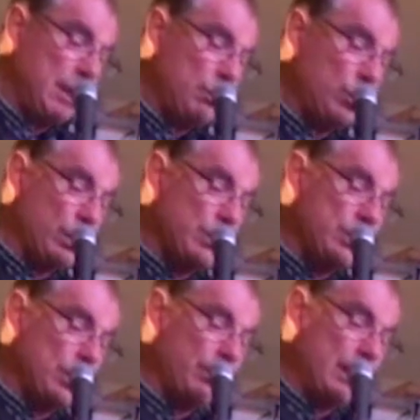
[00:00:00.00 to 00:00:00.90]
and workers'
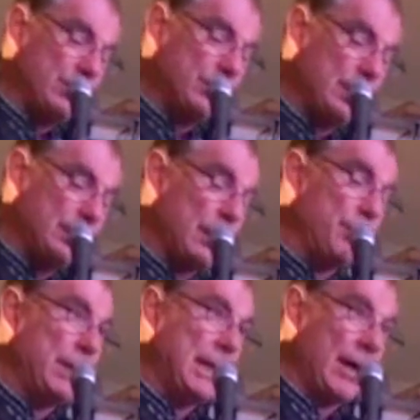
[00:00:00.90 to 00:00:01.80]
comp and
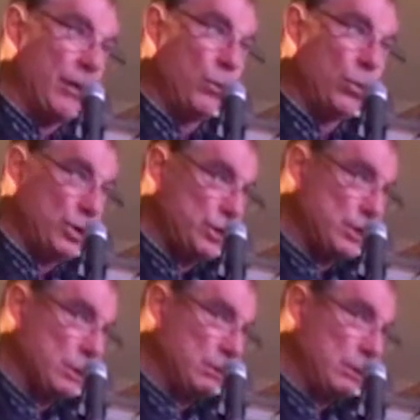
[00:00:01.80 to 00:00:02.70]
CTP are the worst.